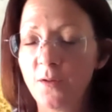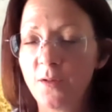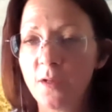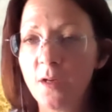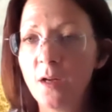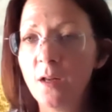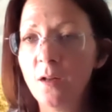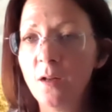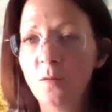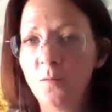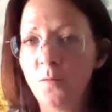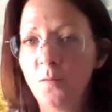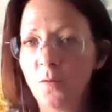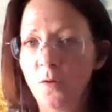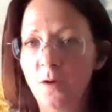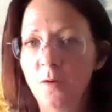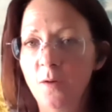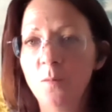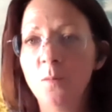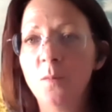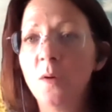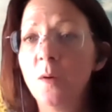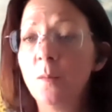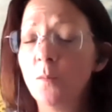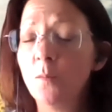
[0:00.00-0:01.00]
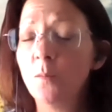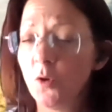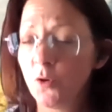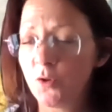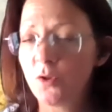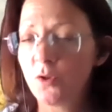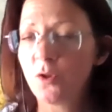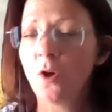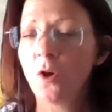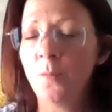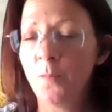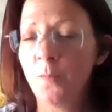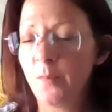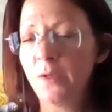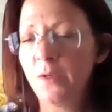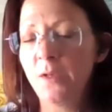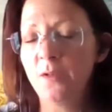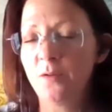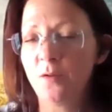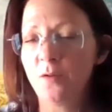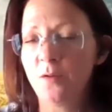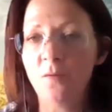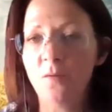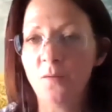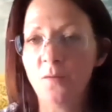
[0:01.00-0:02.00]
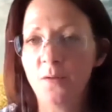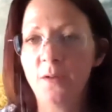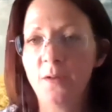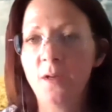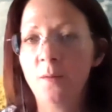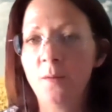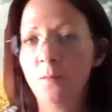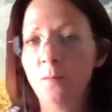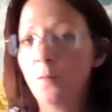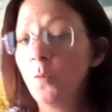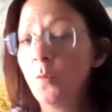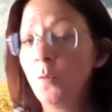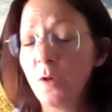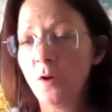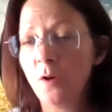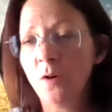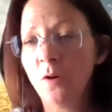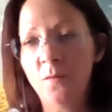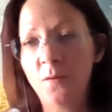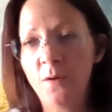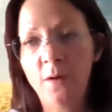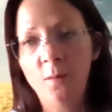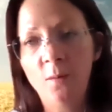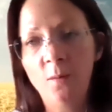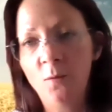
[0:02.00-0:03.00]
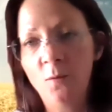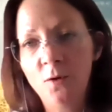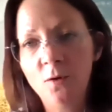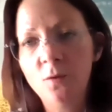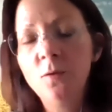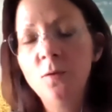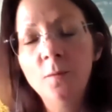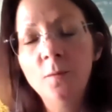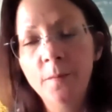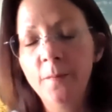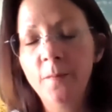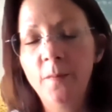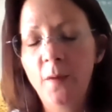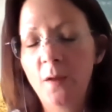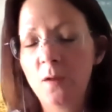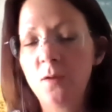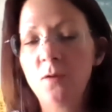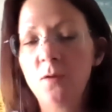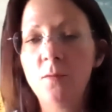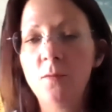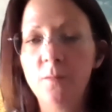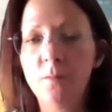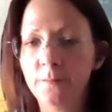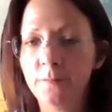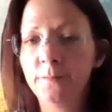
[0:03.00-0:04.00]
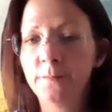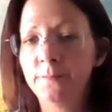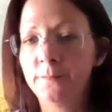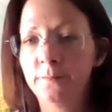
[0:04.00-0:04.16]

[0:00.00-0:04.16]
yourself, or most companies offer them. We offer them too. So.